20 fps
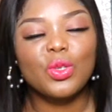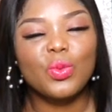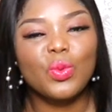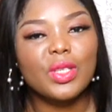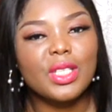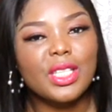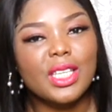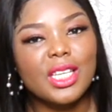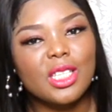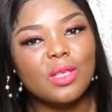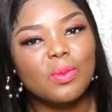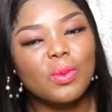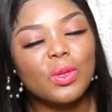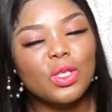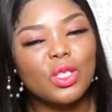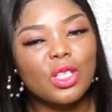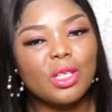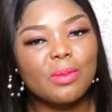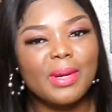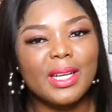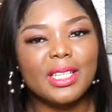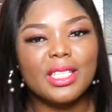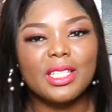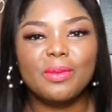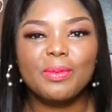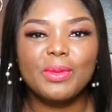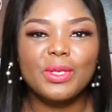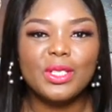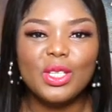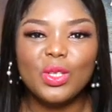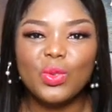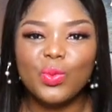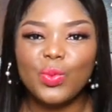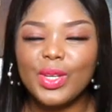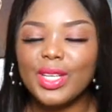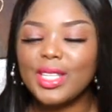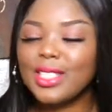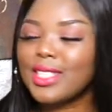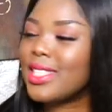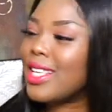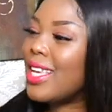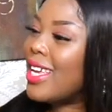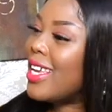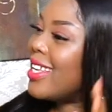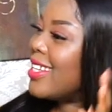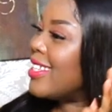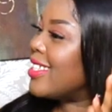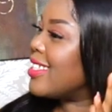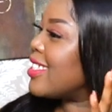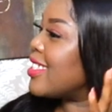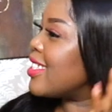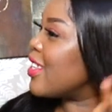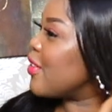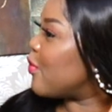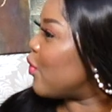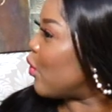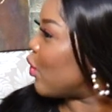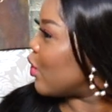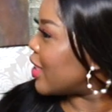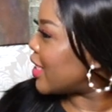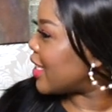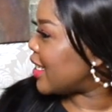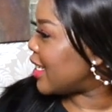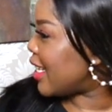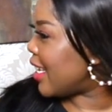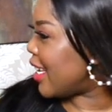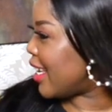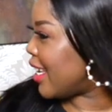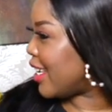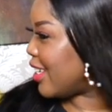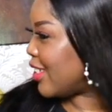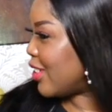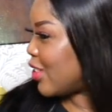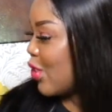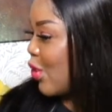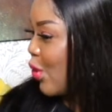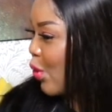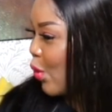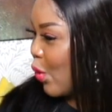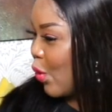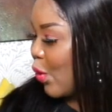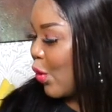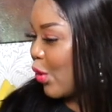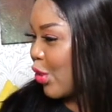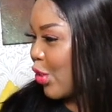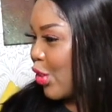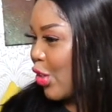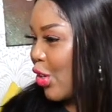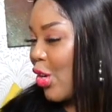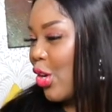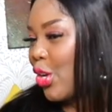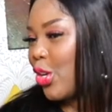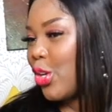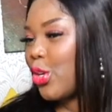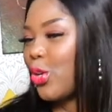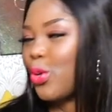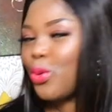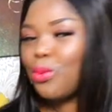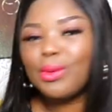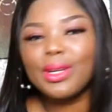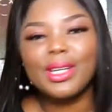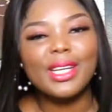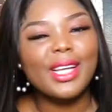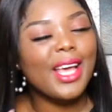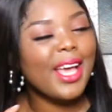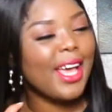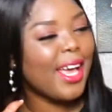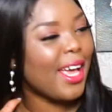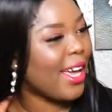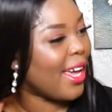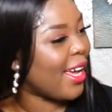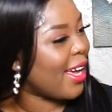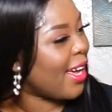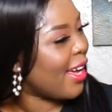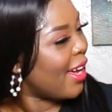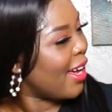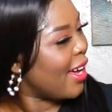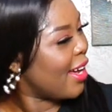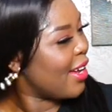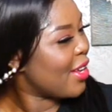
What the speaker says: is once again sponsored by DDBT's Wigs. This is a 14-inch long human hair.